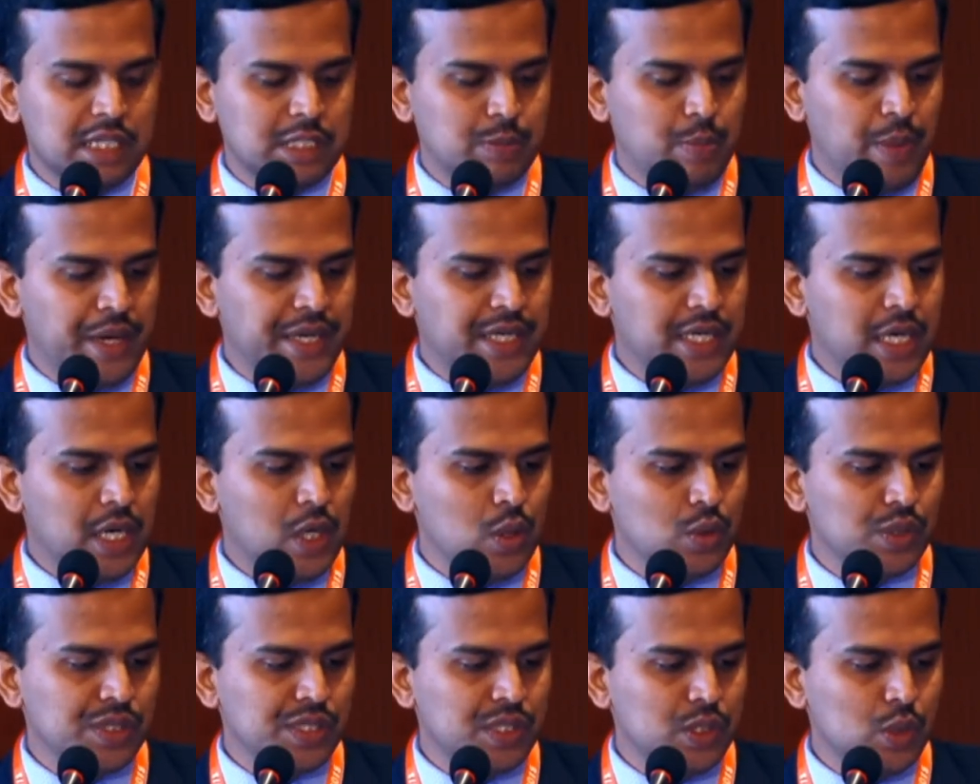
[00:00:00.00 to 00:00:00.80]
splitter
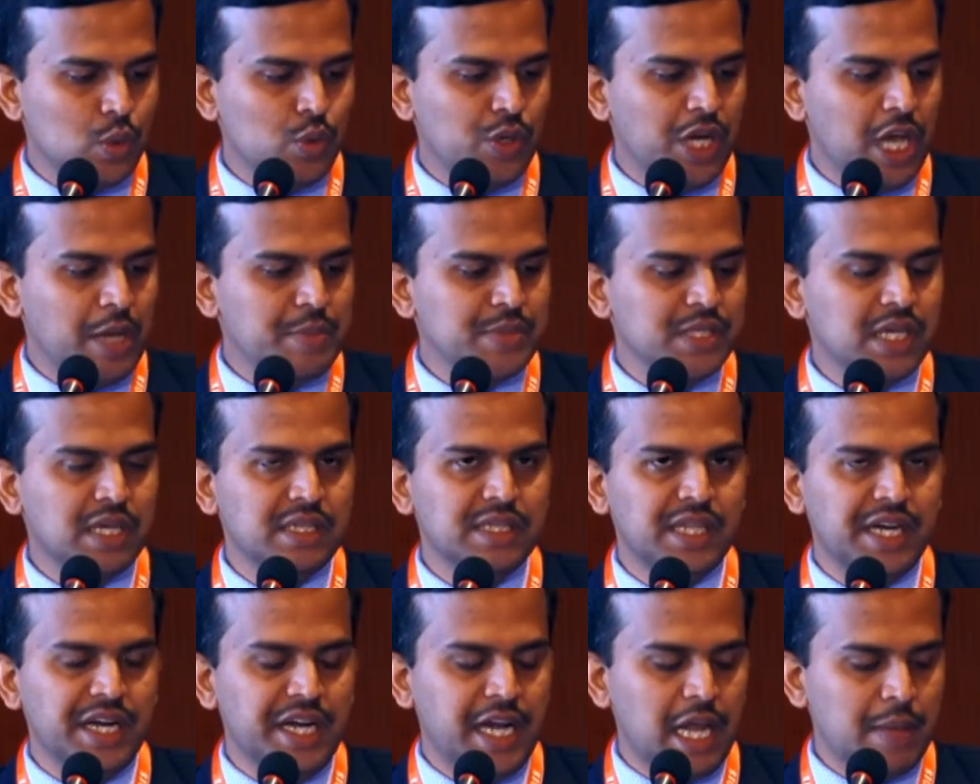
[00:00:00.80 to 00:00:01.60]
dose 2 times
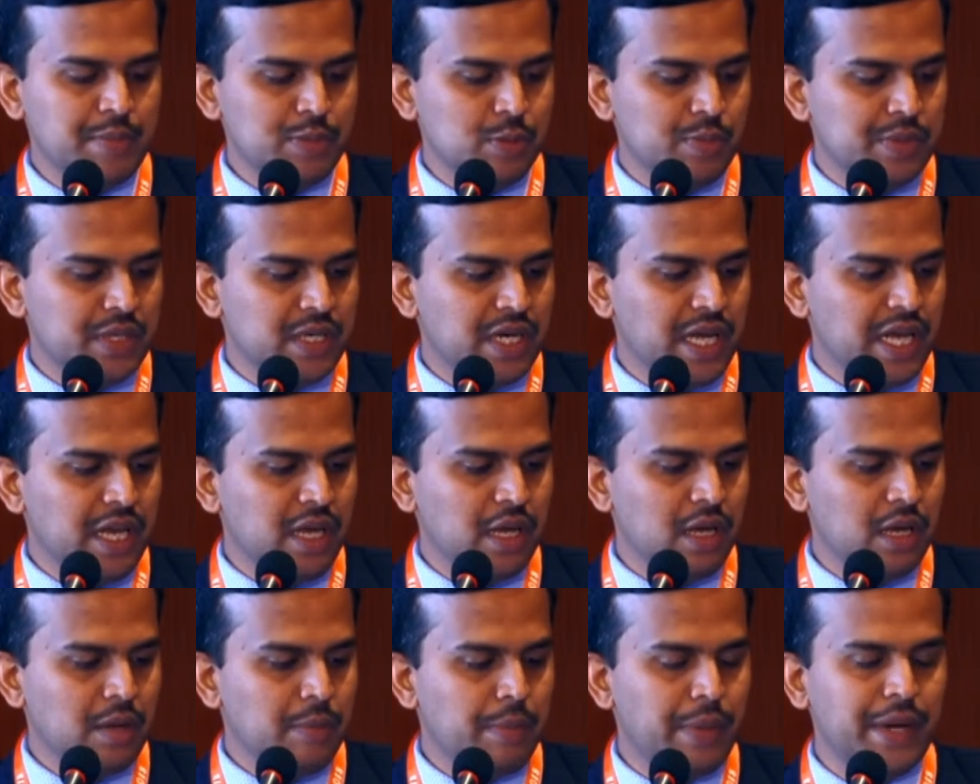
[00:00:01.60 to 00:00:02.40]
or 3 times per
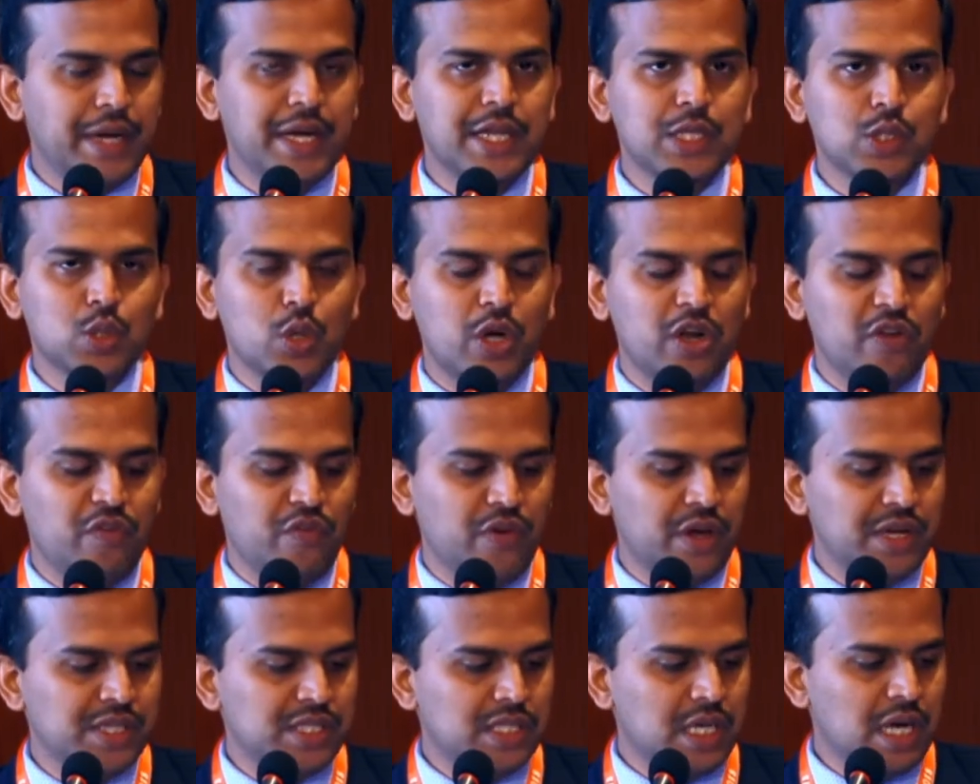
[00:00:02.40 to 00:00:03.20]
day. Prednisolone
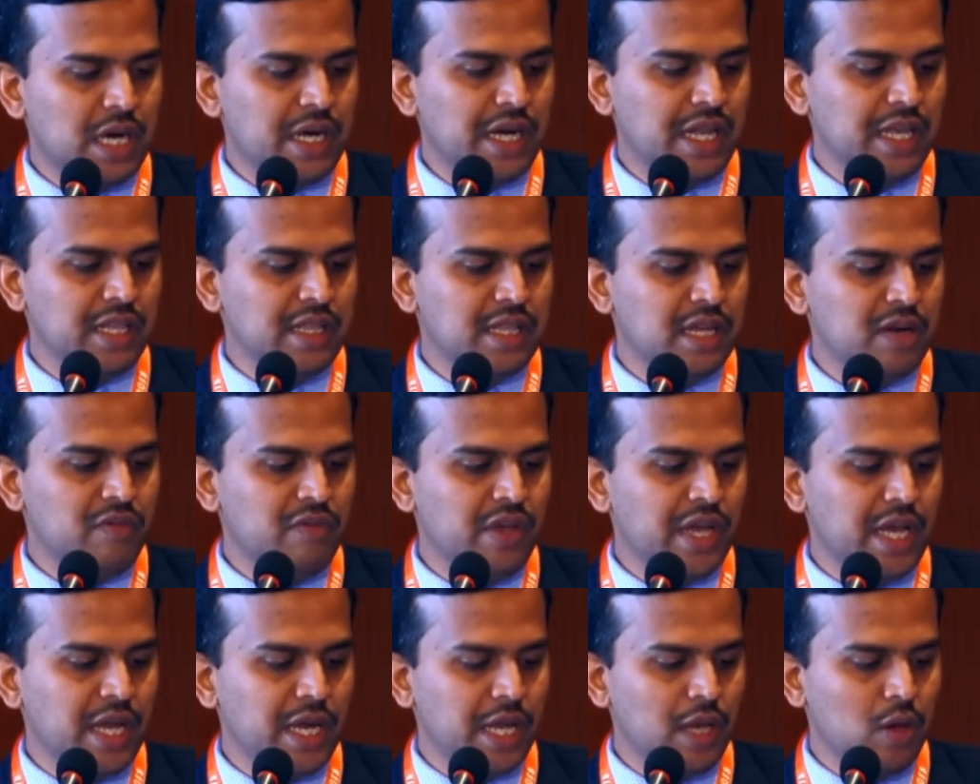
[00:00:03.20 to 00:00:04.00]
if you are starting, then
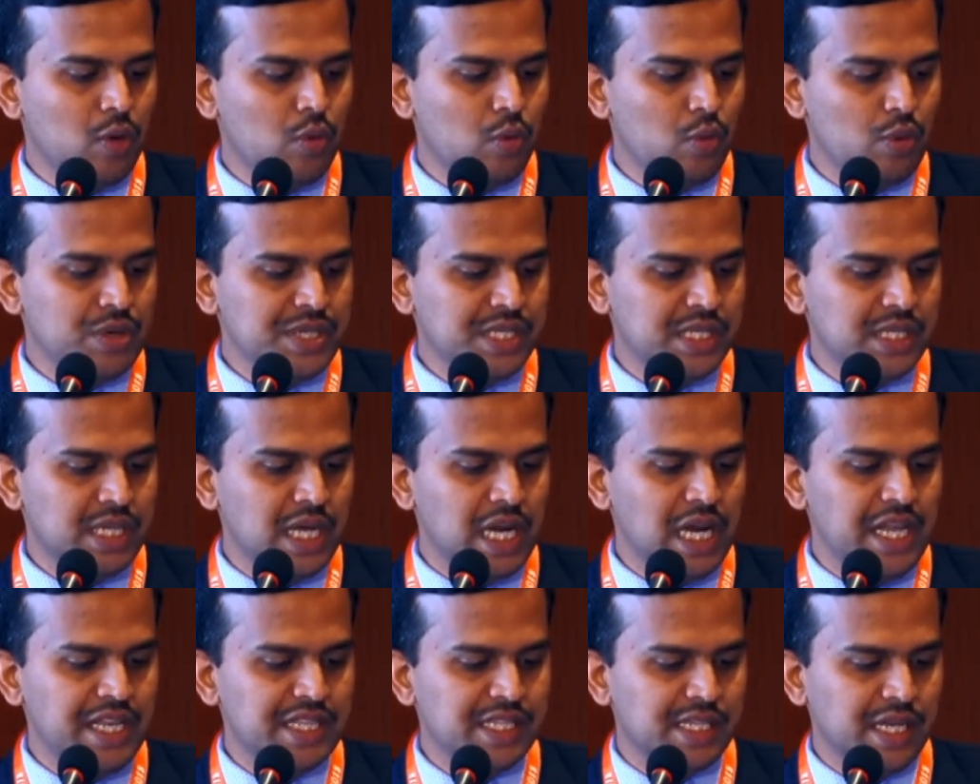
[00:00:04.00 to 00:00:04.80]
we can give once
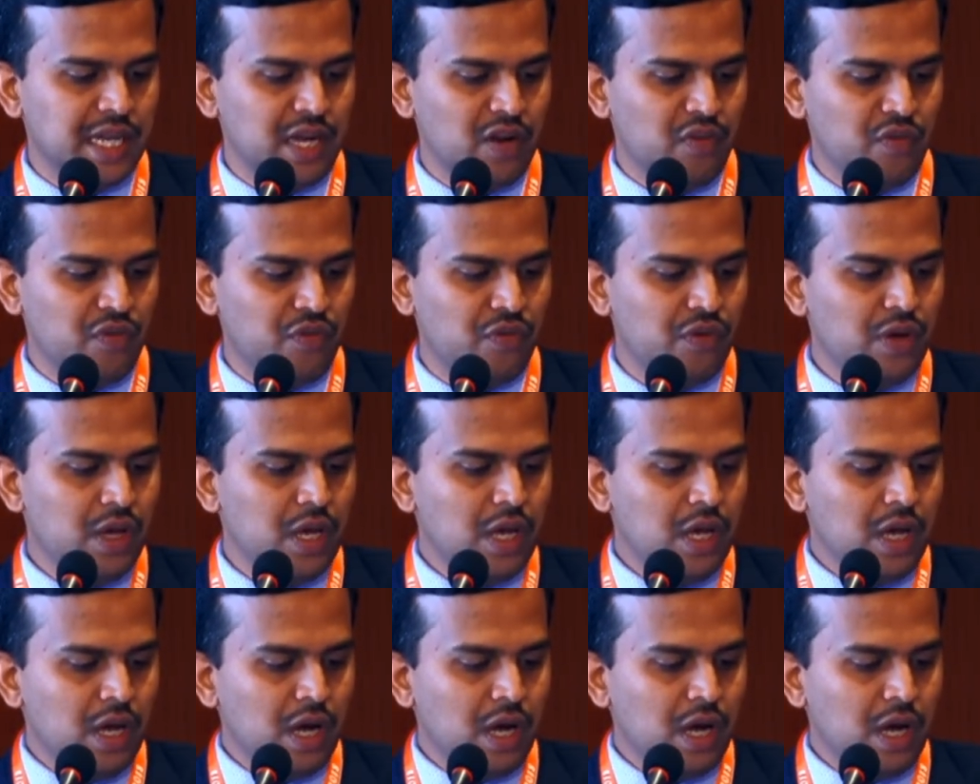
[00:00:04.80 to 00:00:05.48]
daily is enough.